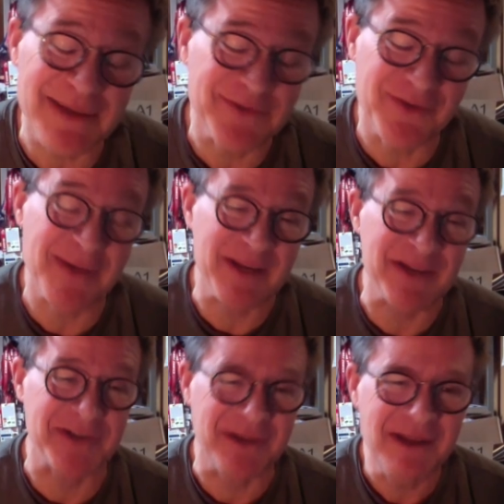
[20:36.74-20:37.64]
was very
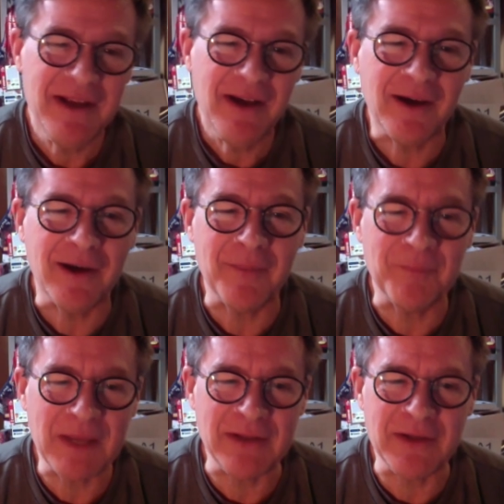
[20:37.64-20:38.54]
patient.
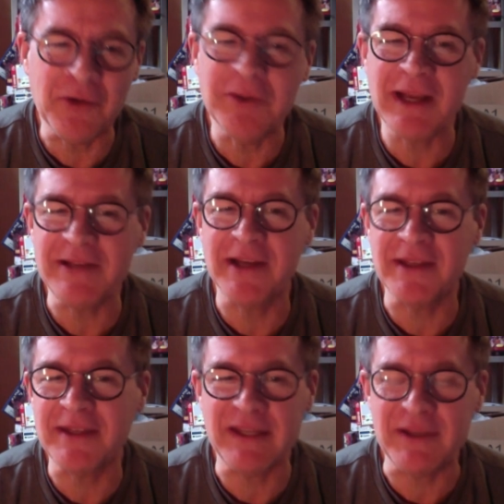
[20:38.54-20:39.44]
Um, and the only idea I
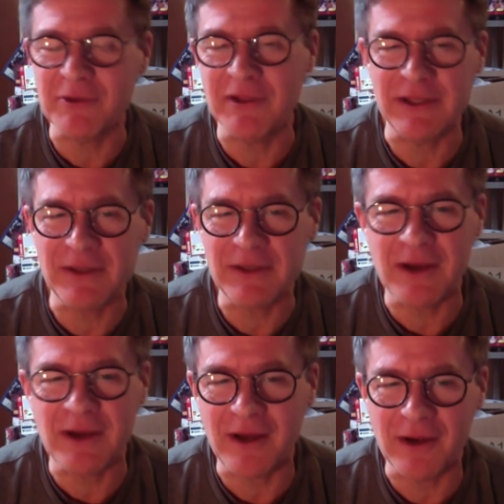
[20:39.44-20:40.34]
think he really
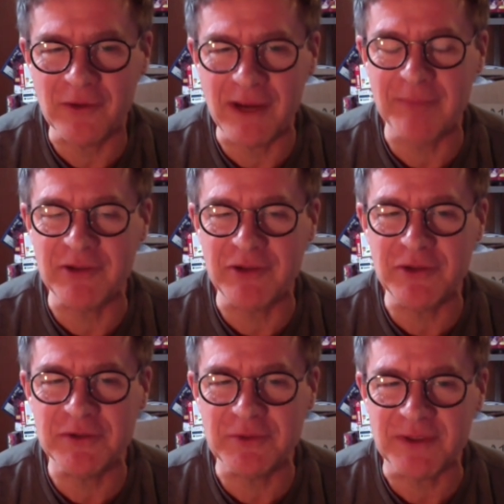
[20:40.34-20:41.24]
uh, grabbed and
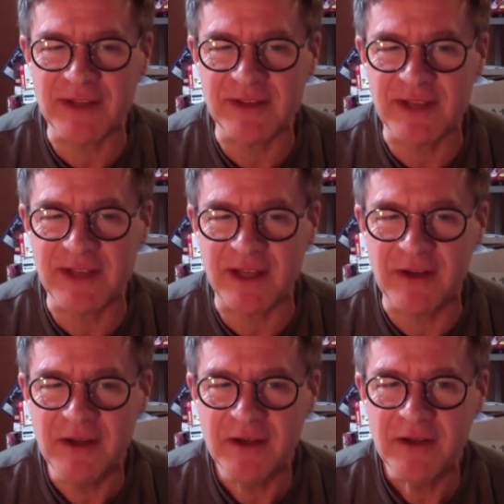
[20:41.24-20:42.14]
used was I said,
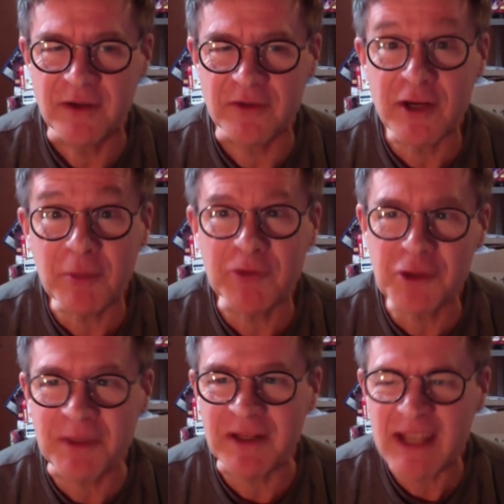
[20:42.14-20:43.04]
you know, Terrible
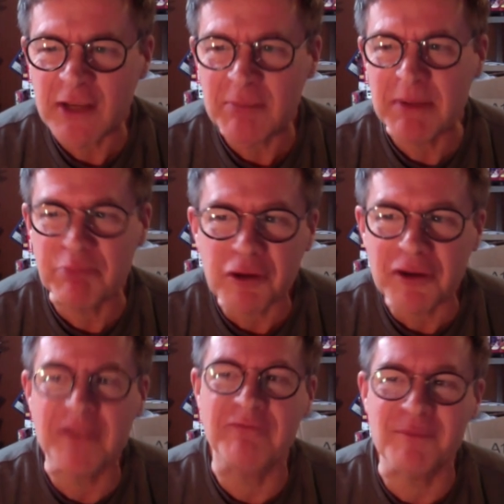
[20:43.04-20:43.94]
Turpin, he could be
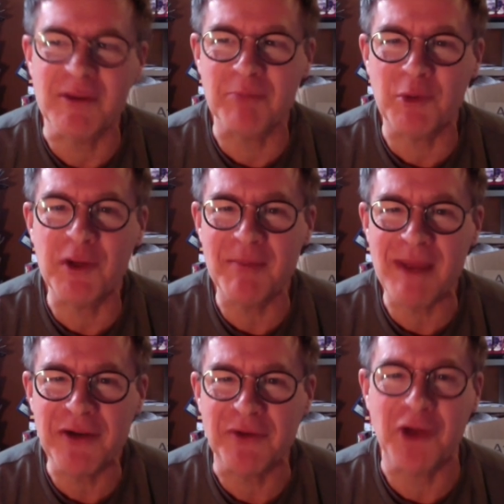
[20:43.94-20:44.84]
Brooklyn from the Boy
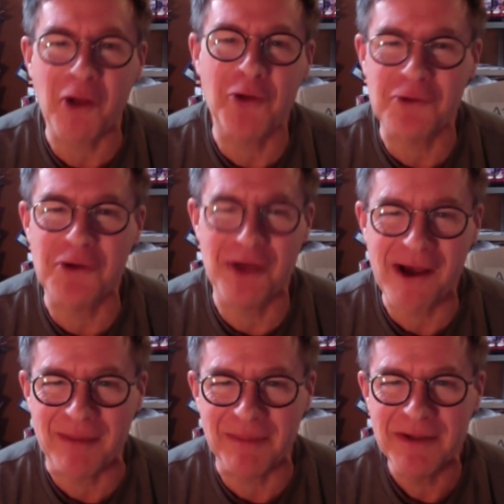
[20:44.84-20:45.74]
Commandos all grown up.